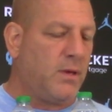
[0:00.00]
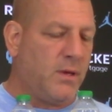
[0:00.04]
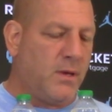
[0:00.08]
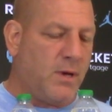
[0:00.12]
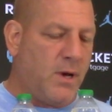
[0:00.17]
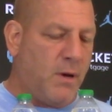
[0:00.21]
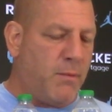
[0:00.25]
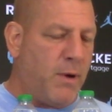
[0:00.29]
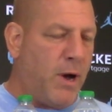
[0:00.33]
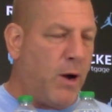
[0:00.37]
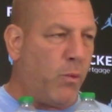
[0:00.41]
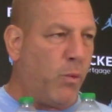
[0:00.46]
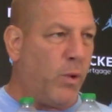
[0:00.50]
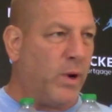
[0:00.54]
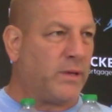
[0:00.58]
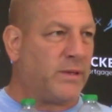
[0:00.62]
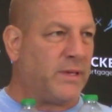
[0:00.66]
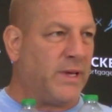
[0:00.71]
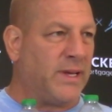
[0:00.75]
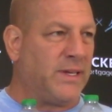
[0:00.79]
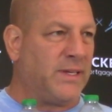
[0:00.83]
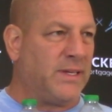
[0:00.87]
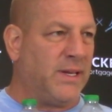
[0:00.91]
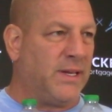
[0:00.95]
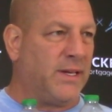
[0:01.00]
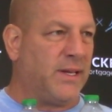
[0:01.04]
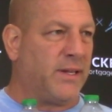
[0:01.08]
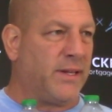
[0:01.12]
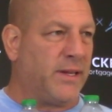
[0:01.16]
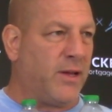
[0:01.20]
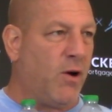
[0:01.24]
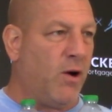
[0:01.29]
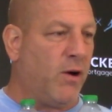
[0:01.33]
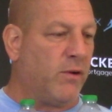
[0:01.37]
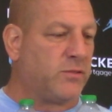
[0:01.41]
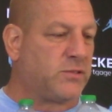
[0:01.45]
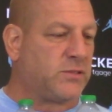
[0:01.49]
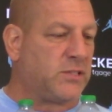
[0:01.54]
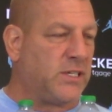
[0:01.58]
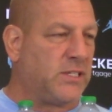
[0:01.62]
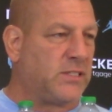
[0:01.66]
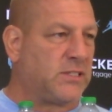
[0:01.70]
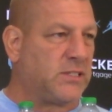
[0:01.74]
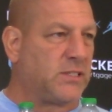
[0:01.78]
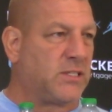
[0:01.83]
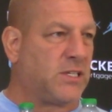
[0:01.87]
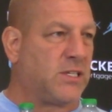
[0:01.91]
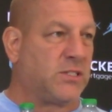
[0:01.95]
about what they did in the
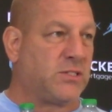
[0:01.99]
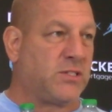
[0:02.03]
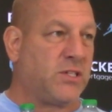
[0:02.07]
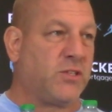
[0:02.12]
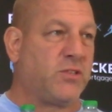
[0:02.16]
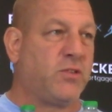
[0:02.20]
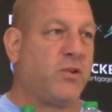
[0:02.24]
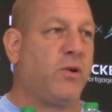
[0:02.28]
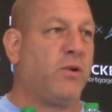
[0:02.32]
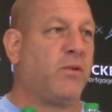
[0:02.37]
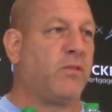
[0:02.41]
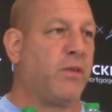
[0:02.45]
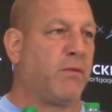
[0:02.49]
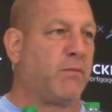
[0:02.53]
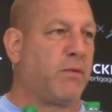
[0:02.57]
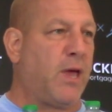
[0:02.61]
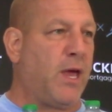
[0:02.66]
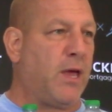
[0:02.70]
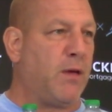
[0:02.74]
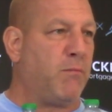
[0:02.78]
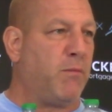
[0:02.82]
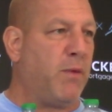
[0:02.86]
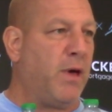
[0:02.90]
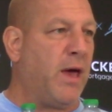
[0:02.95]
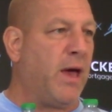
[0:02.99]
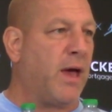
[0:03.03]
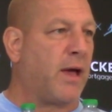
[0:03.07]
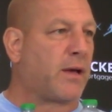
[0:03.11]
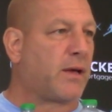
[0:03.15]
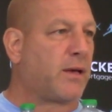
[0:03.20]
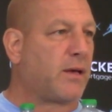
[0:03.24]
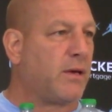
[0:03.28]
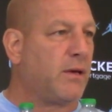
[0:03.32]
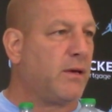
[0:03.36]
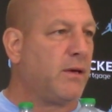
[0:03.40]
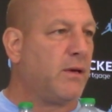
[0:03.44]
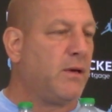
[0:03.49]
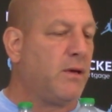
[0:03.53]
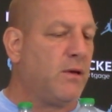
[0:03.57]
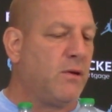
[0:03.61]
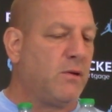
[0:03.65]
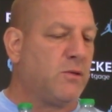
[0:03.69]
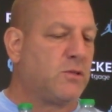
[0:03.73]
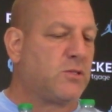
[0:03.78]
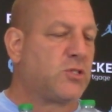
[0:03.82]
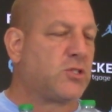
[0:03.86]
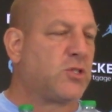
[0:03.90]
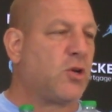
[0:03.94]
offseason, because the two of them came back
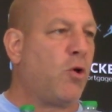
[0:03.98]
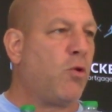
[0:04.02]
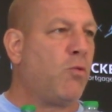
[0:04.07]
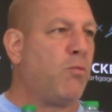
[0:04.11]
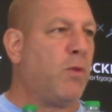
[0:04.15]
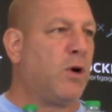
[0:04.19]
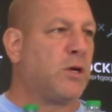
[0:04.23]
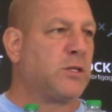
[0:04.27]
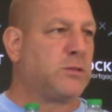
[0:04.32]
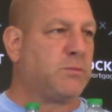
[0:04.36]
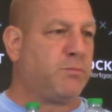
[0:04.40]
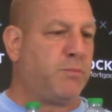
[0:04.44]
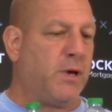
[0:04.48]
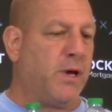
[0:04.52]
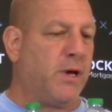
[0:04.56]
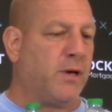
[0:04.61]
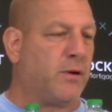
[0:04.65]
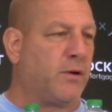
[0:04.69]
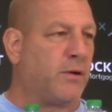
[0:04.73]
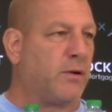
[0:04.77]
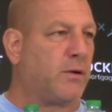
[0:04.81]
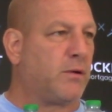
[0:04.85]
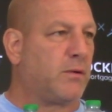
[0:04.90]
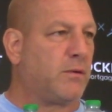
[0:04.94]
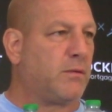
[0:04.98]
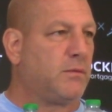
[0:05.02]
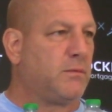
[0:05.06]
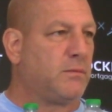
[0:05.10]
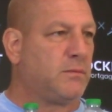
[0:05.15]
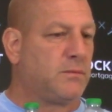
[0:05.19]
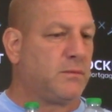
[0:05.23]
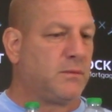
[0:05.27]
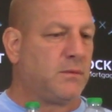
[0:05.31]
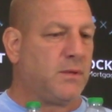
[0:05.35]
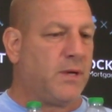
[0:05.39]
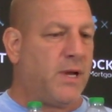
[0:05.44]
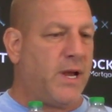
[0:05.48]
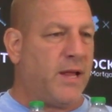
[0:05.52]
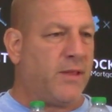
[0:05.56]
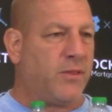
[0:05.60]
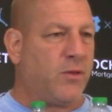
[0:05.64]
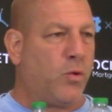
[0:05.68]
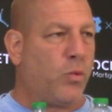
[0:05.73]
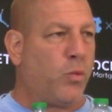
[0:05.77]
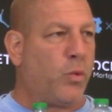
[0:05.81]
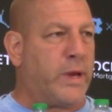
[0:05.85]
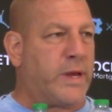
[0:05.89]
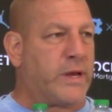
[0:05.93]
so much better in
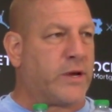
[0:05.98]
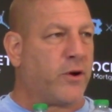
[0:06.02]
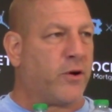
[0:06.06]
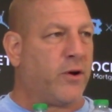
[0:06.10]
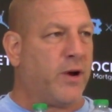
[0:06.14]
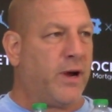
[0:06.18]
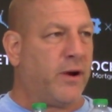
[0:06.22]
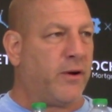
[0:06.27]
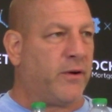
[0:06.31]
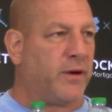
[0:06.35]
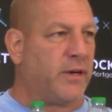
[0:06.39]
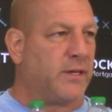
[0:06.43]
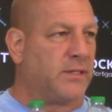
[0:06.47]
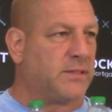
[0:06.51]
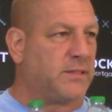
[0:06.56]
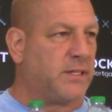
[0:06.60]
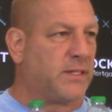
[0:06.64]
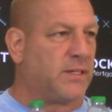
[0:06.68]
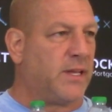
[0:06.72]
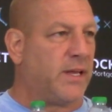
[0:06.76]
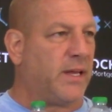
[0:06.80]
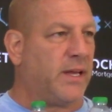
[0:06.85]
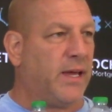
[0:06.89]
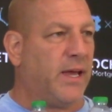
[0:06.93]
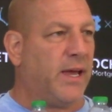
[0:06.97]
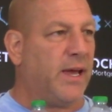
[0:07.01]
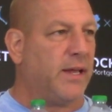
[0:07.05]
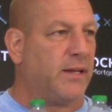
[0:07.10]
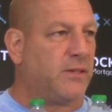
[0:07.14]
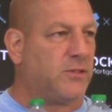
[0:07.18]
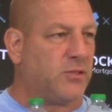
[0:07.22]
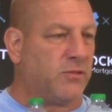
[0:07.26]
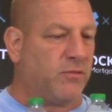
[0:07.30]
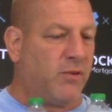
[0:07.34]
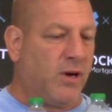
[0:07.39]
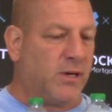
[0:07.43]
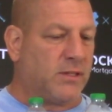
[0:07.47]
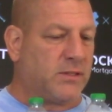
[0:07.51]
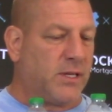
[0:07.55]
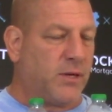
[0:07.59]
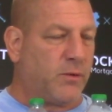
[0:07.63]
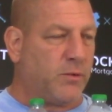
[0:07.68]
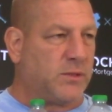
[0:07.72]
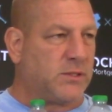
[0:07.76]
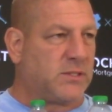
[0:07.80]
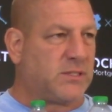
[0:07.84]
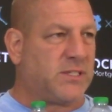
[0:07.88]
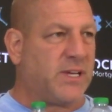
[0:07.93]
the weaker areas that they had.
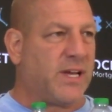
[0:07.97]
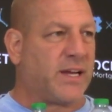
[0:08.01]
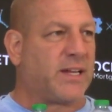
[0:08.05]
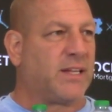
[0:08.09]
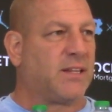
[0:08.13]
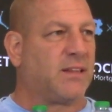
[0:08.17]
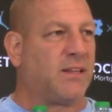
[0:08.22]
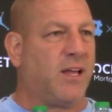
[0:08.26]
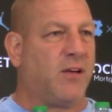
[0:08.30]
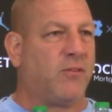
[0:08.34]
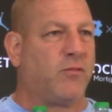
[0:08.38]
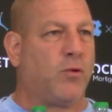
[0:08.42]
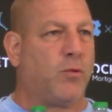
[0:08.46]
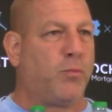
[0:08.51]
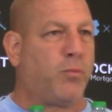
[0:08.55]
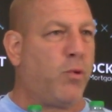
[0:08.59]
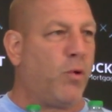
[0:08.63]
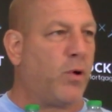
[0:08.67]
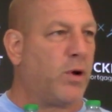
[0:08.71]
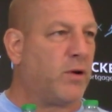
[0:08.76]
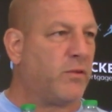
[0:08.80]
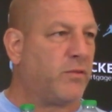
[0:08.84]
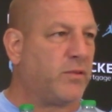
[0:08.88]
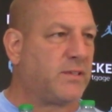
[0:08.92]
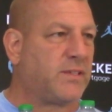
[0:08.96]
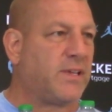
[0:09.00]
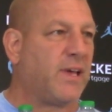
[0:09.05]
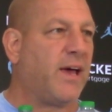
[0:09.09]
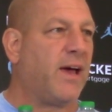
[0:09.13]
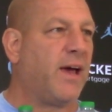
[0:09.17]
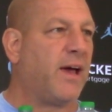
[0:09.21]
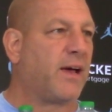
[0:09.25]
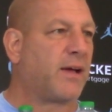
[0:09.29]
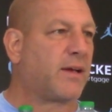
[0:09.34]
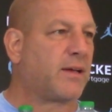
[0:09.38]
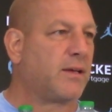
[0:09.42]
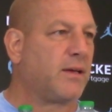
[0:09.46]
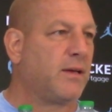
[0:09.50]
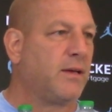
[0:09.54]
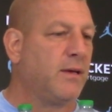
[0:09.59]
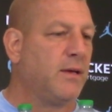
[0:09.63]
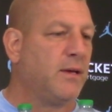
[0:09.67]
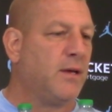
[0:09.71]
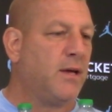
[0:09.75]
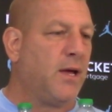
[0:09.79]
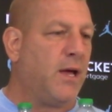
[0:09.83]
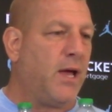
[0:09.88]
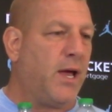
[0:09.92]
Javonte was second level point of attack,
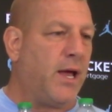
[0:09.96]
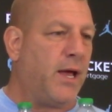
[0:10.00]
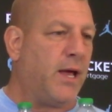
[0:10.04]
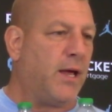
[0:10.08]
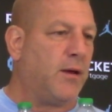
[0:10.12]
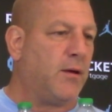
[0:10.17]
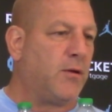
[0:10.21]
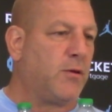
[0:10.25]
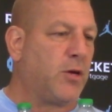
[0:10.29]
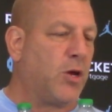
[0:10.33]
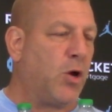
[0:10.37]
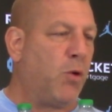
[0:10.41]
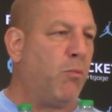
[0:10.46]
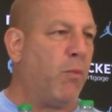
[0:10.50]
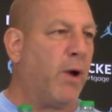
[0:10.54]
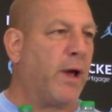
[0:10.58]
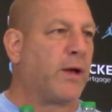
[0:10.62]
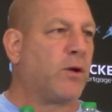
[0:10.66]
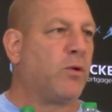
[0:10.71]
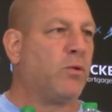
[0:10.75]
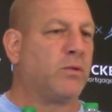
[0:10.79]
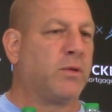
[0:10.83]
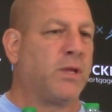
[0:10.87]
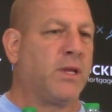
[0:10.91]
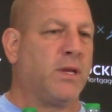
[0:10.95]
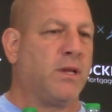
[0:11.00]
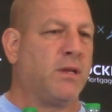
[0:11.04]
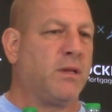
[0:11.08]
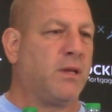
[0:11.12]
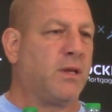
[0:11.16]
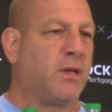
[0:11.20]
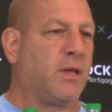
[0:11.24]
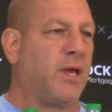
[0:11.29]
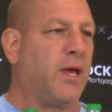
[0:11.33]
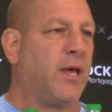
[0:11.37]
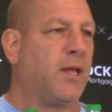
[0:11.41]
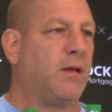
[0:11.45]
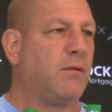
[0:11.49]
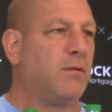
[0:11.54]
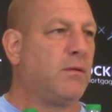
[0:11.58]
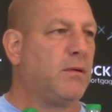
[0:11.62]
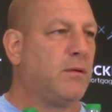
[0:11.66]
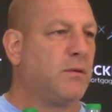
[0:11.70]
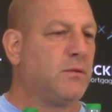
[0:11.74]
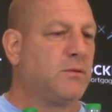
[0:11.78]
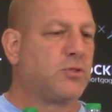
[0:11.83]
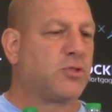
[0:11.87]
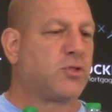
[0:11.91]
and you know, Michael needed to get
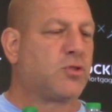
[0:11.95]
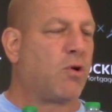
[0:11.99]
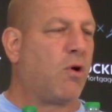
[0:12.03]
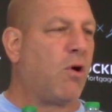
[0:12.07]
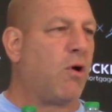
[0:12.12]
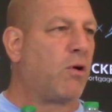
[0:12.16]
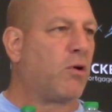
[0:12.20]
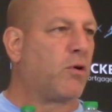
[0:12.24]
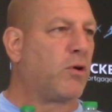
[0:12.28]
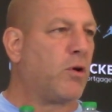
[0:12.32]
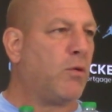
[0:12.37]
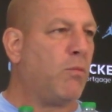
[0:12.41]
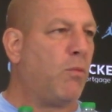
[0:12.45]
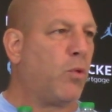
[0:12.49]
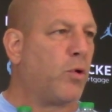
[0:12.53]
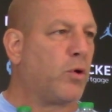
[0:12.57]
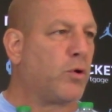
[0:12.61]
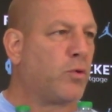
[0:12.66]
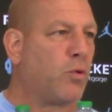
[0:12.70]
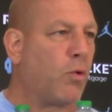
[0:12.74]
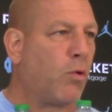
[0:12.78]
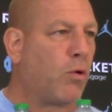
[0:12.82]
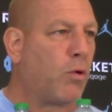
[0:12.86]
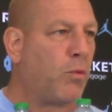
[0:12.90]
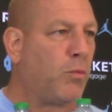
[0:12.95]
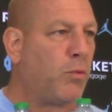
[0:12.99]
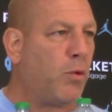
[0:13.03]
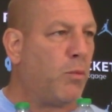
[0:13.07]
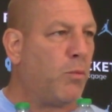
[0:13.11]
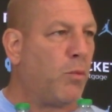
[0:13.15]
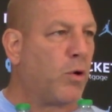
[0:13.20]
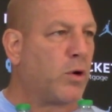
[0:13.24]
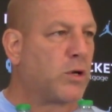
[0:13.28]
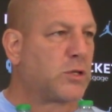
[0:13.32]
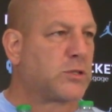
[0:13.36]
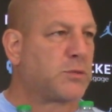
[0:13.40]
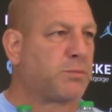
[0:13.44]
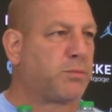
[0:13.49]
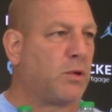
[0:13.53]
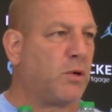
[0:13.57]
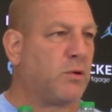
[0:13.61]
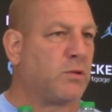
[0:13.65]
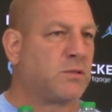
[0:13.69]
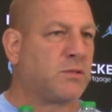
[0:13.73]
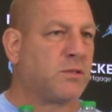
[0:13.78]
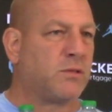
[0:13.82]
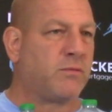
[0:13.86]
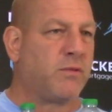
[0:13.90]
stronger and more durable, more
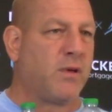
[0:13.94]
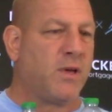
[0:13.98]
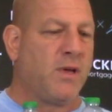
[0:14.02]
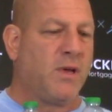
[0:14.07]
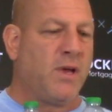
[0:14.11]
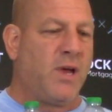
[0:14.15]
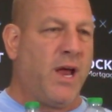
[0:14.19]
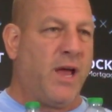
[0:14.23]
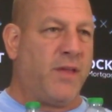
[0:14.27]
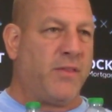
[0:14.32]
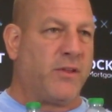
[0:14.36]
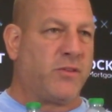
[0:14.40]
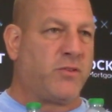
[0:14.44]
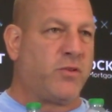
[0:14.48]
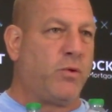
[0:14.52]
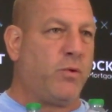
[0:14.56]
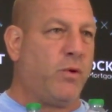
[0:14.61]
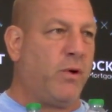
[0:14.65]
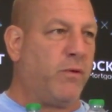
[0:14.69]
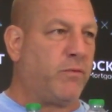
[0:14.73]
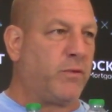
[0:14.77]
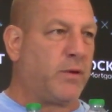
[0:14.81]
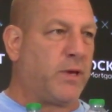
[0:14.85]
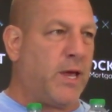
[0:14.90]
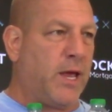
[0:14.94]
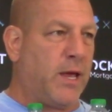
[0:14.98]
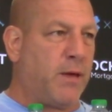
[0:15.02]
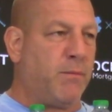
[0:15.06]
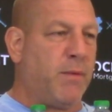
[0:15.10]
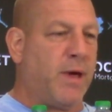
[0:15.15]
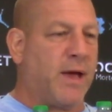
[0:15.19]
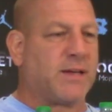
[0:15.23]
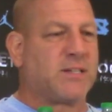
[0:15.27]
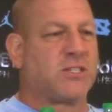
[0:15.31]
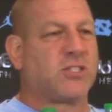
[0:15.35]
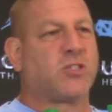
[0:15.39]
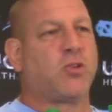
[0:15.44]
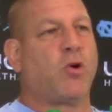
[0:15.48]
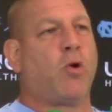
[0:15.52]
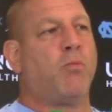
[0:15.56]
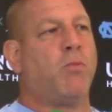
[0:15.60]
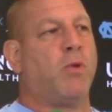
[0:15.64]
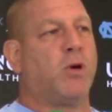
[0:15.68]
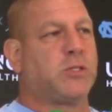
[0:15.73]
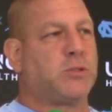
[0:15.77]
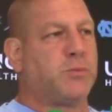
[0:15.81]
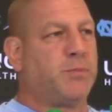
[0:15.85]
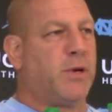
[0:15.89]
explosive. And the two of them came back so
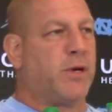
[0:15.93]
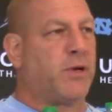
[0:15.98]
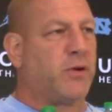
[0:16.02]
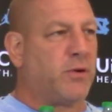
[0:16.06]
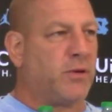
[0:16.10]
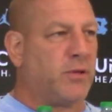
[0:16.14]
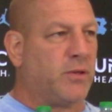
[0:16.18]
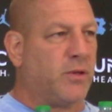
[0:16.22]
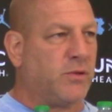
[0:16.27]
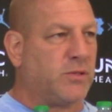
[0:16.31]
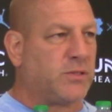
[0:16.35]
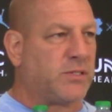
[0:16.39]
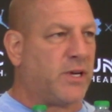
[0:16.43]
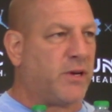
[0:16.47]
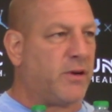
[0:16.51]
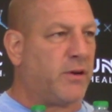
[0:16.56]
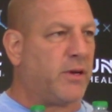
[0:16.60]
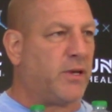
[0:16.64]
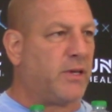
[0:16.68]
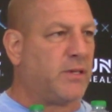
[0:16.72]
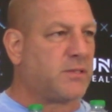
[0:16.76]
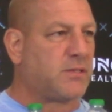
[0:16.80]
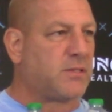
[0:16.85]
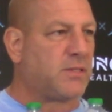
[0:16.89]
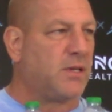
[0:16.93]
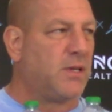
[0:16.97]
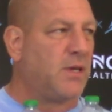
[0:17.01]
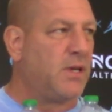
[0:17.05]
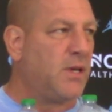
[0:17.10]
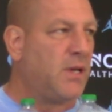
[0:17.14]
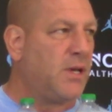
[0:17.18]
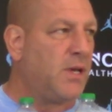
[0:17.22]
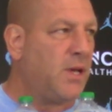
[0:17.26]
much better in those areas.